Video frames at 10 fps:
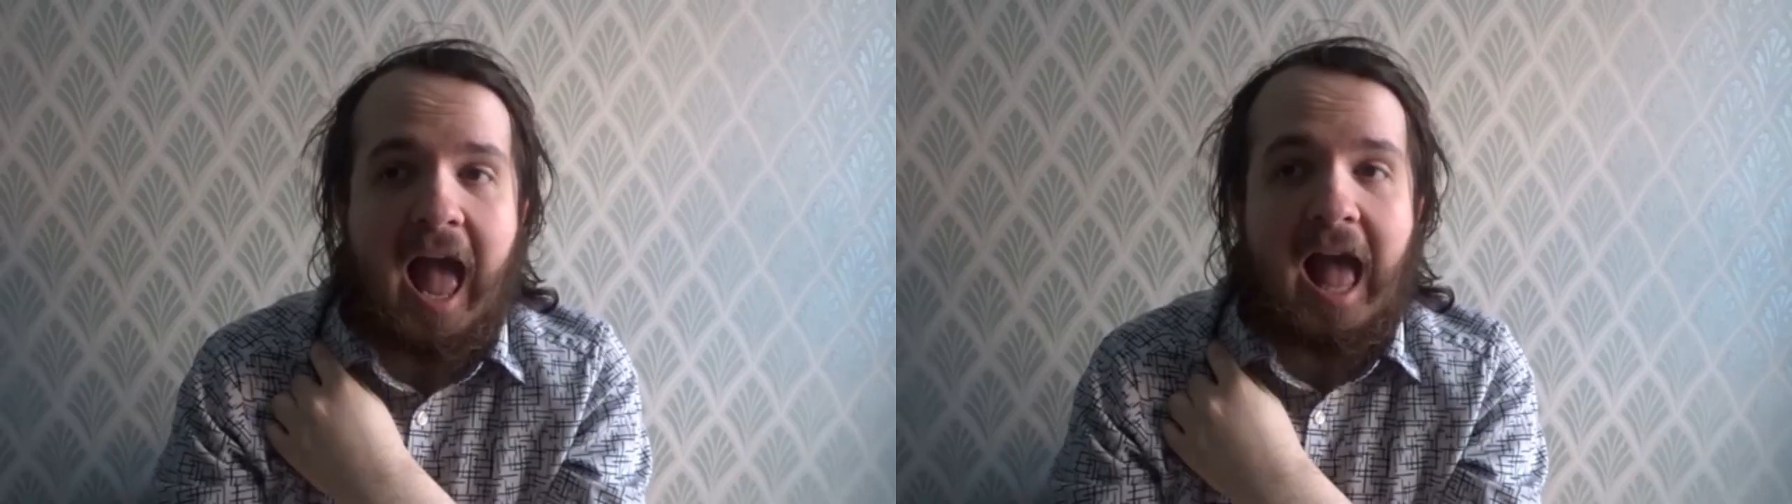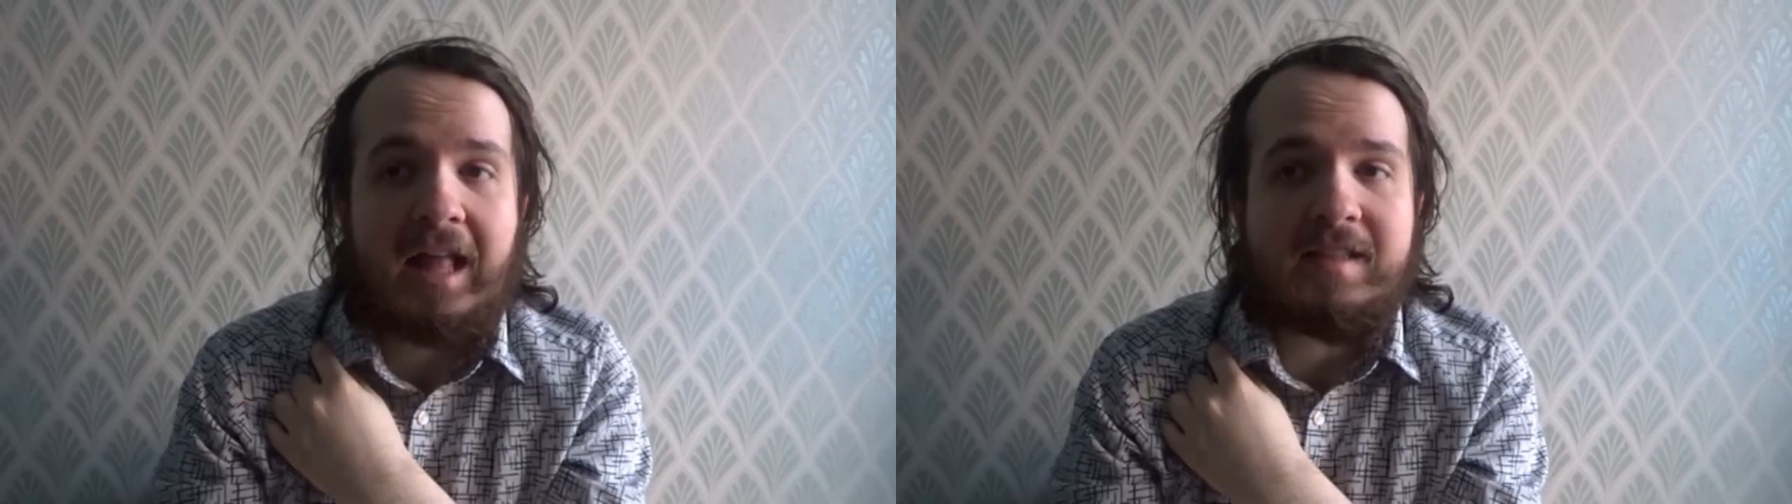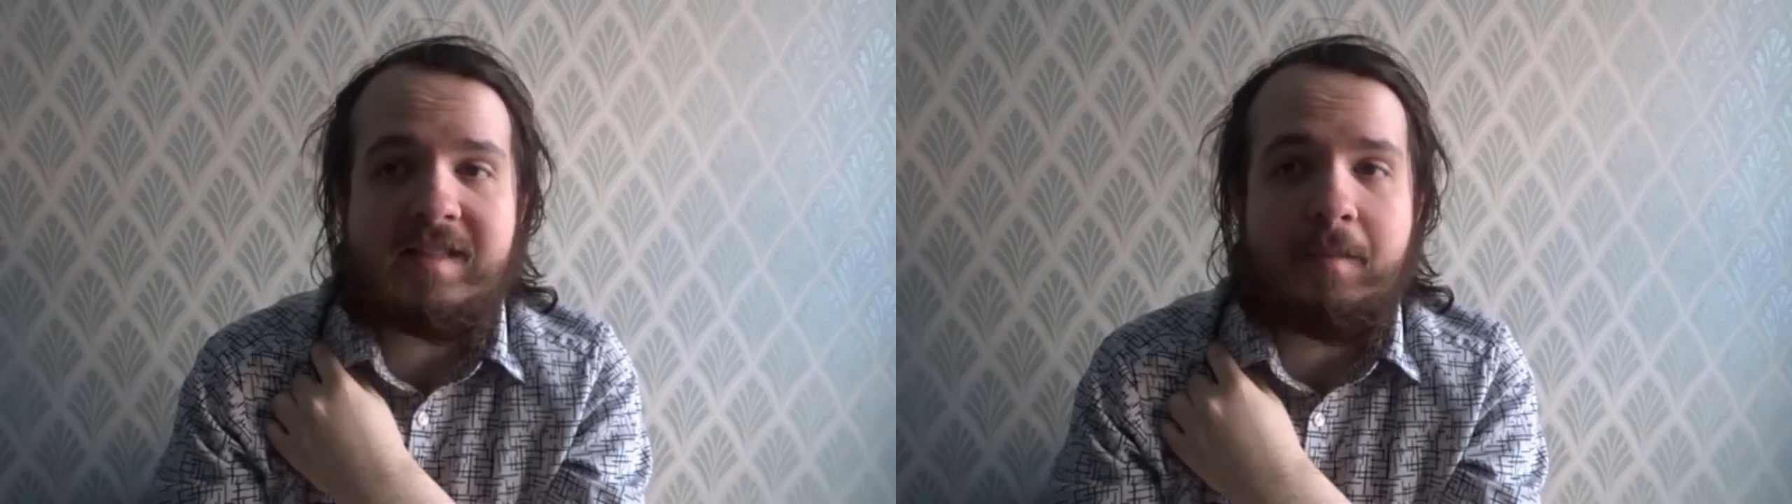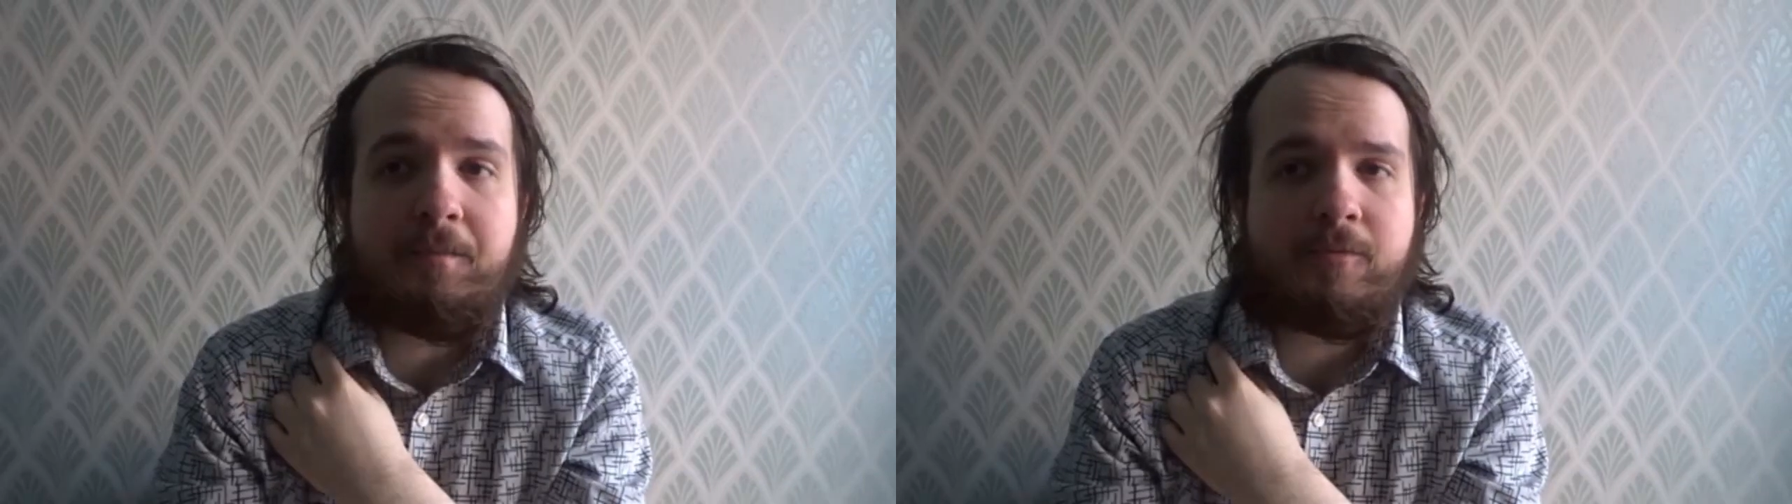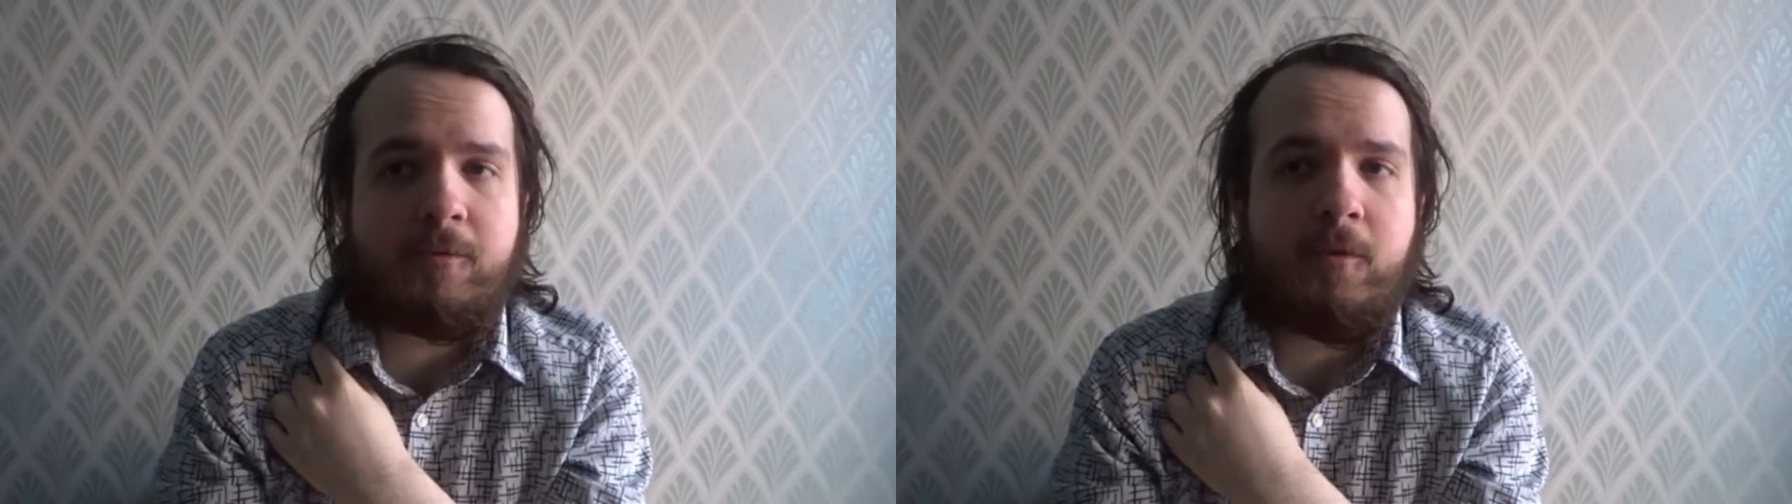and
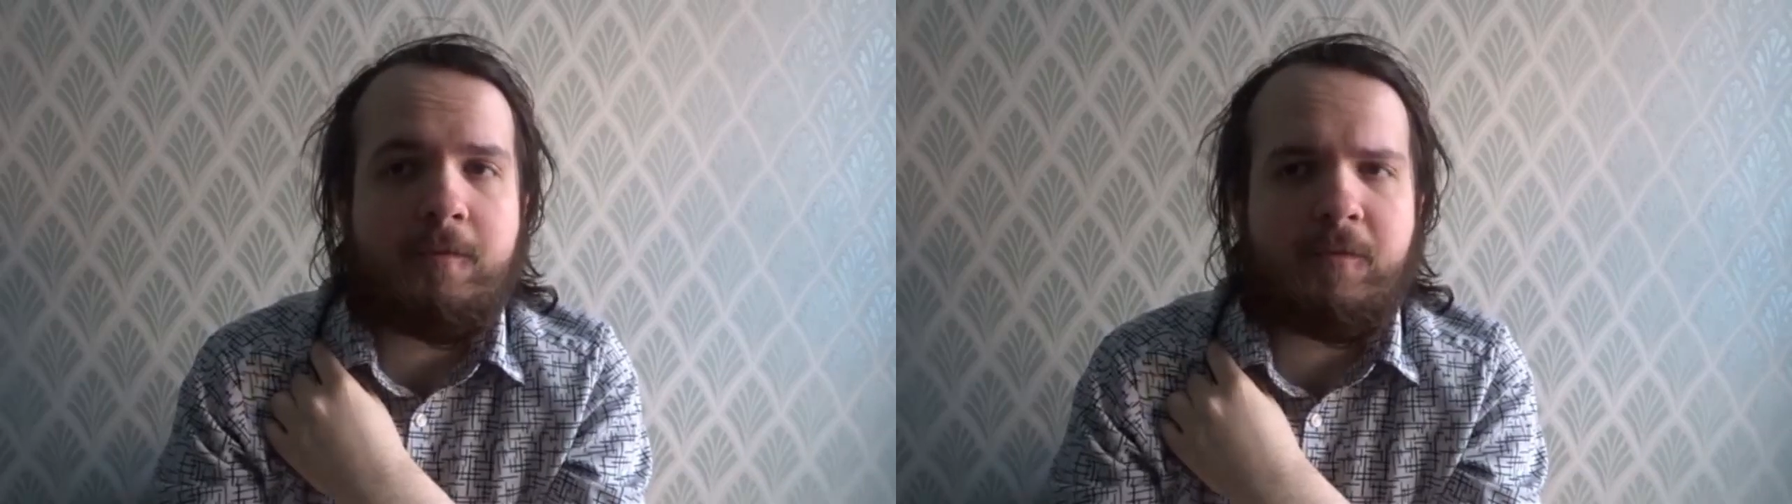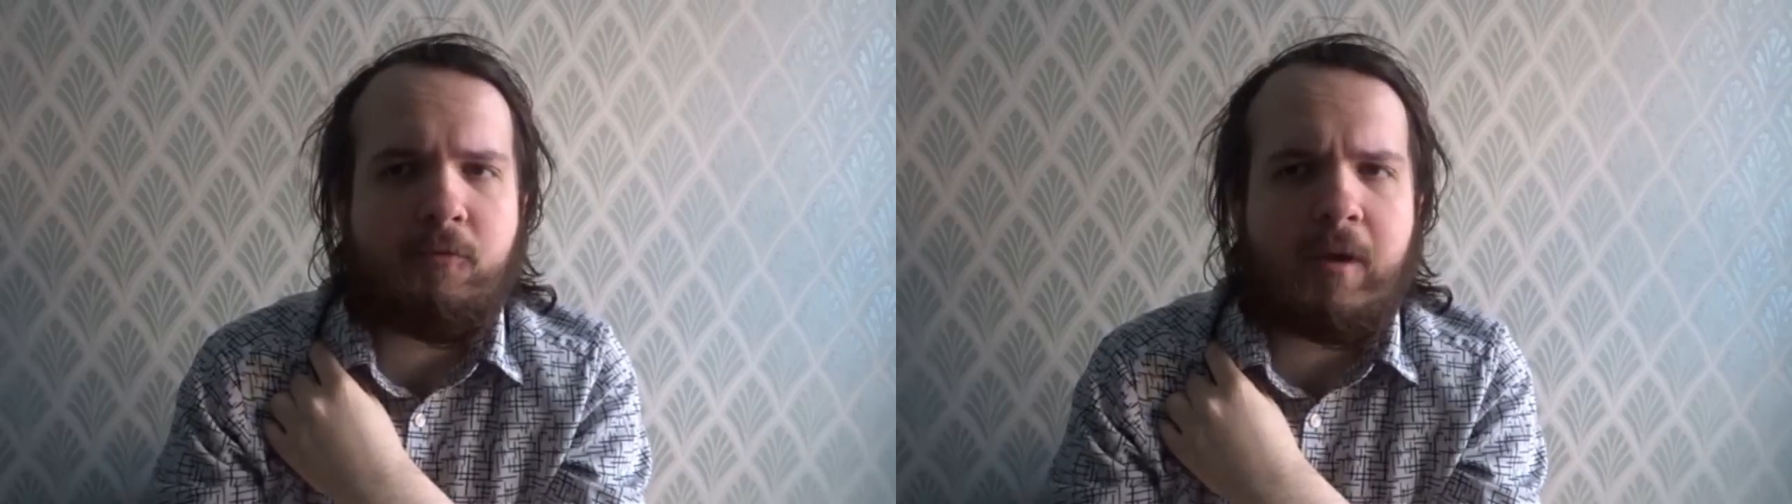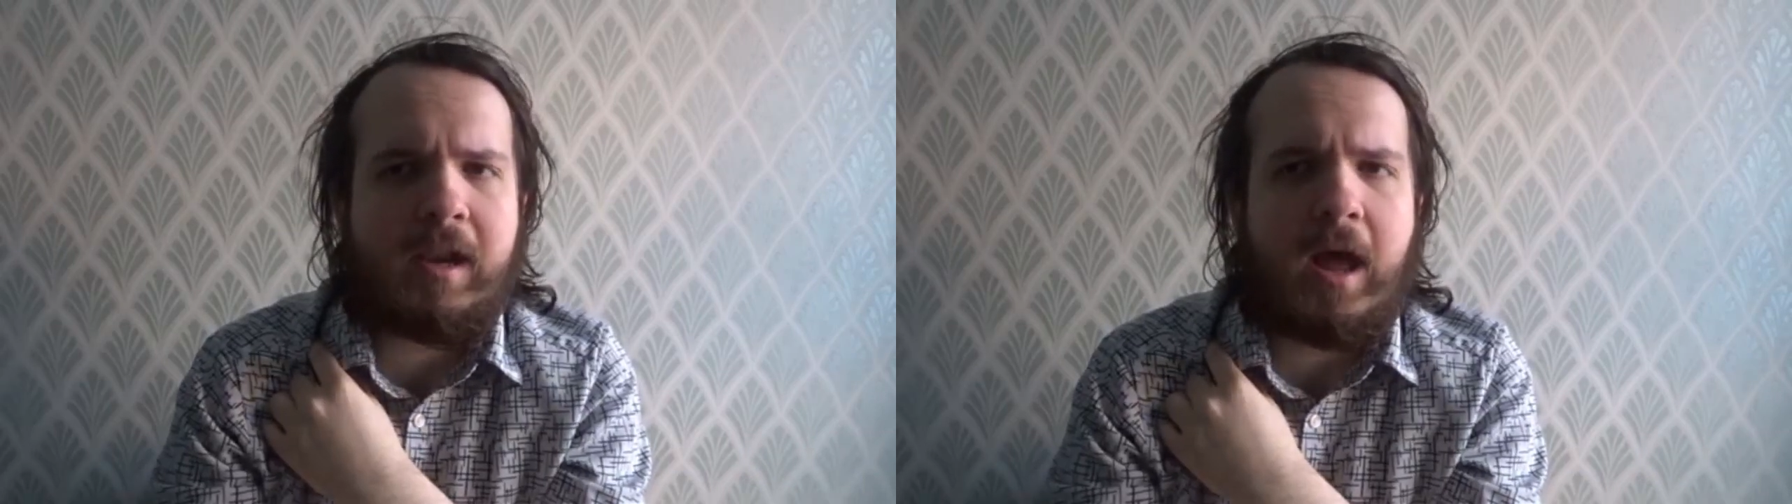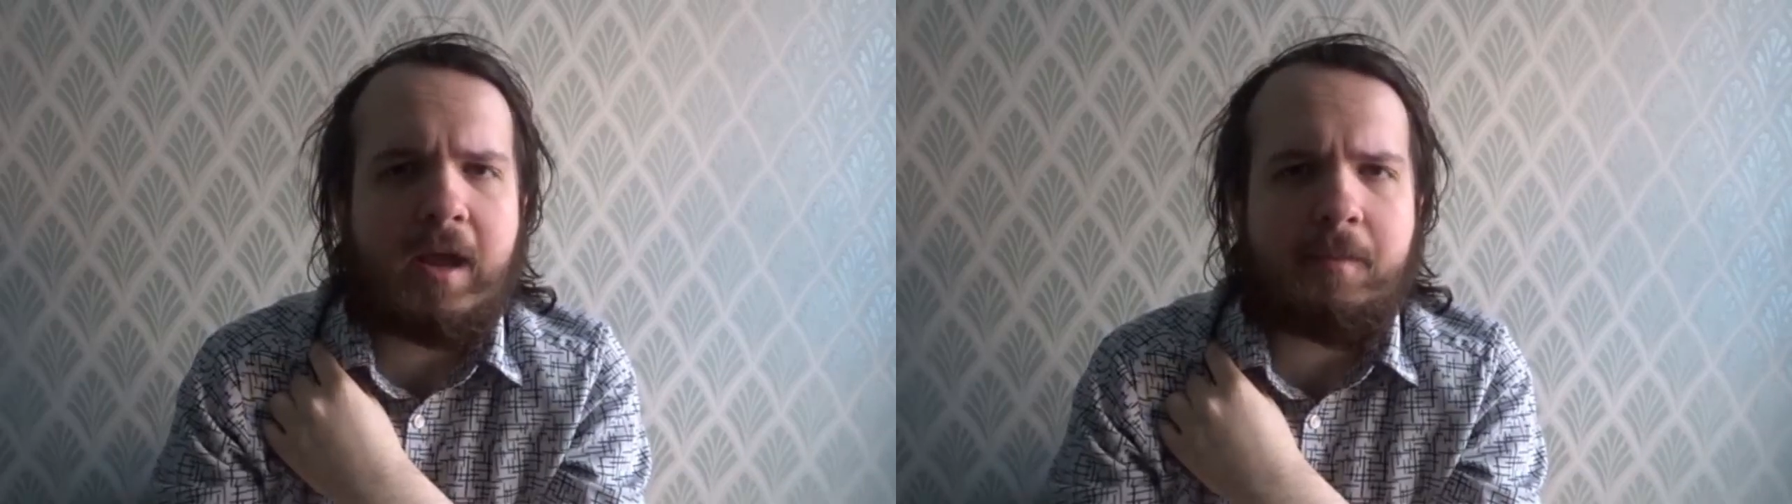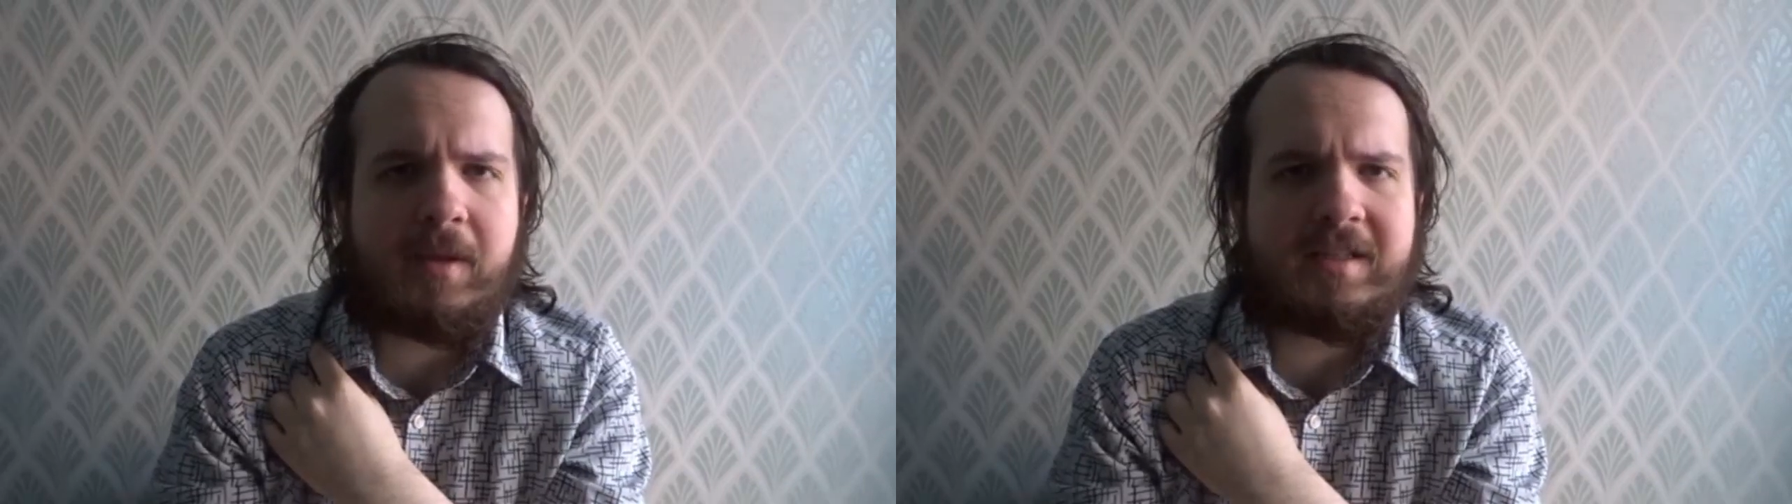improve the
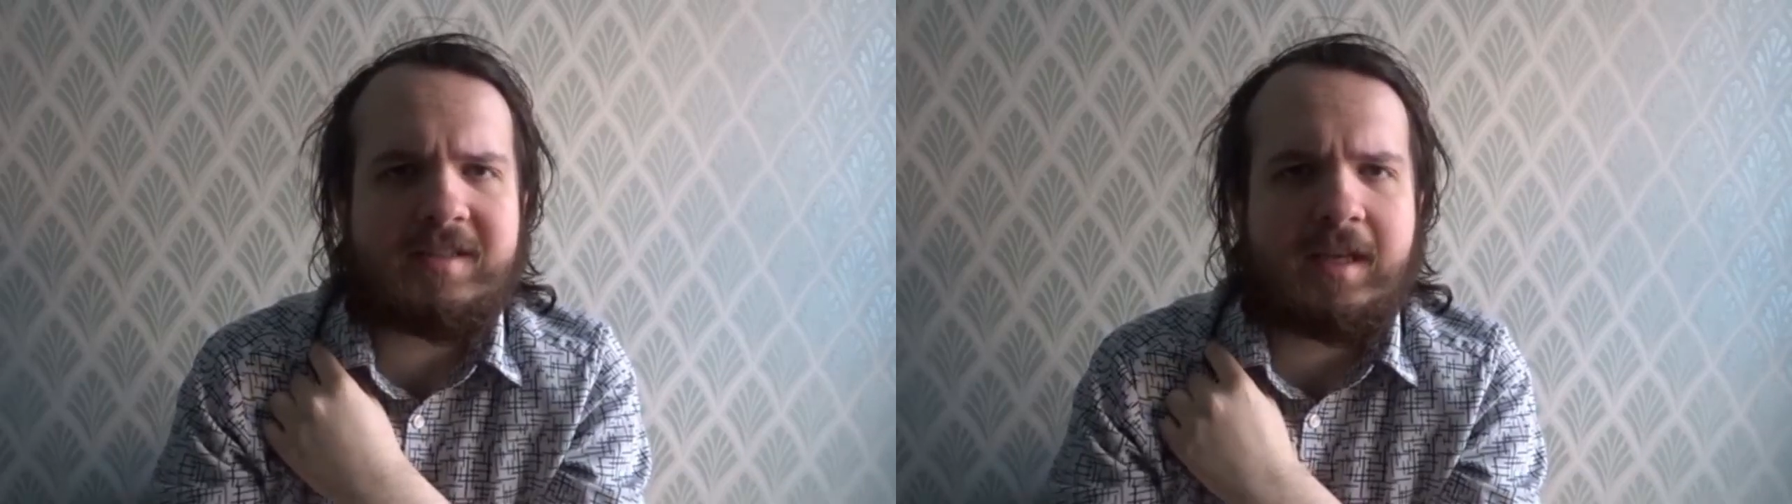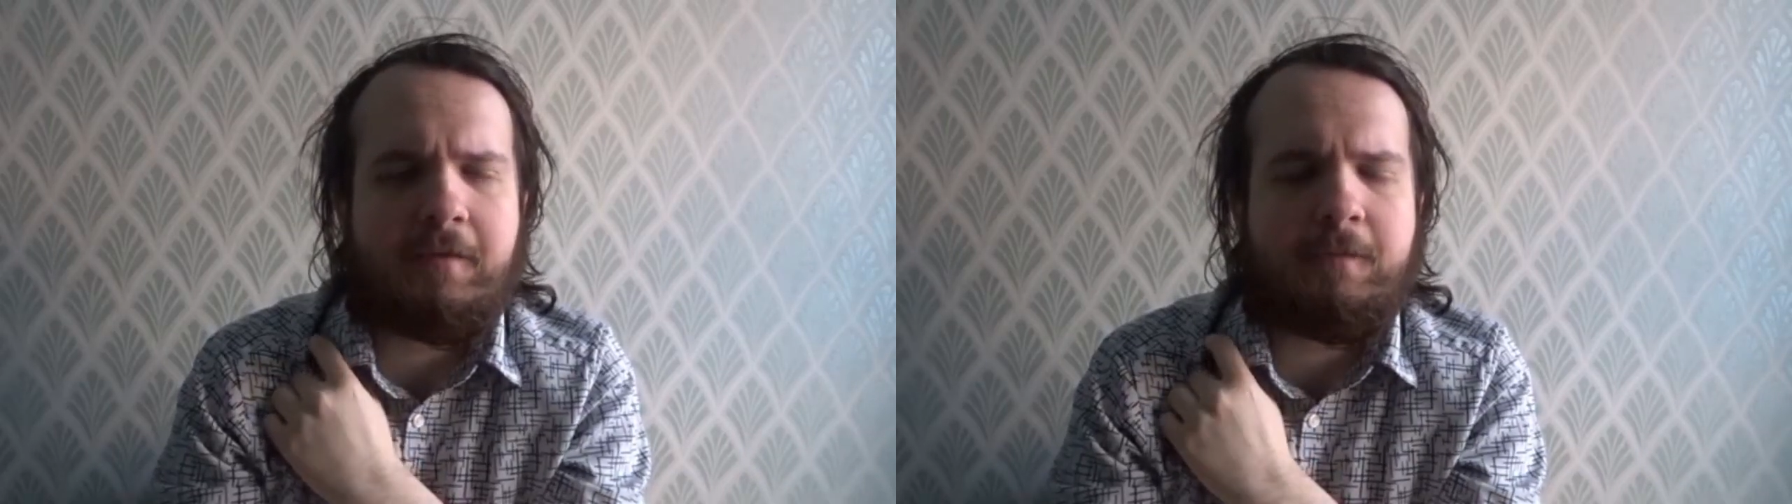reliability